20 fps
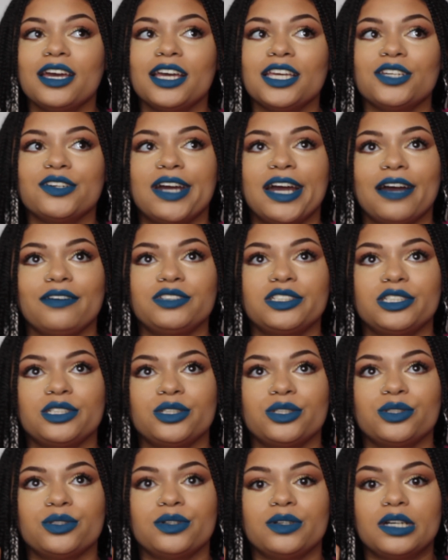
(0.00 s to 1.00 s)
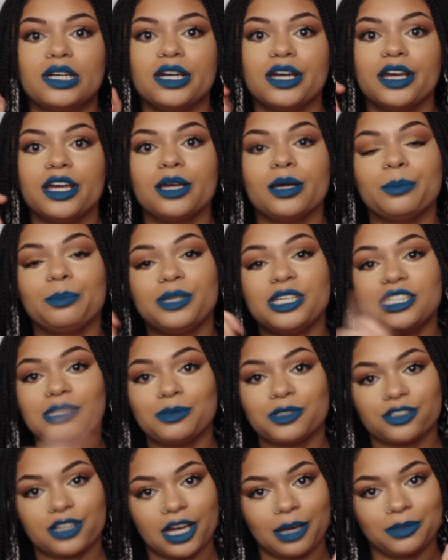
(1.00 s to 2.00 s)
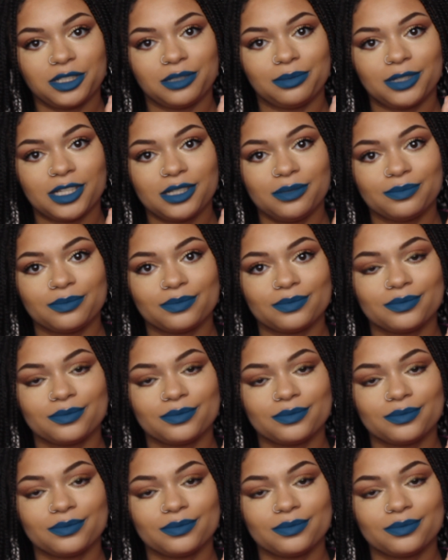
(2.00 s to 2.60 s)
You have to be subscribed to me.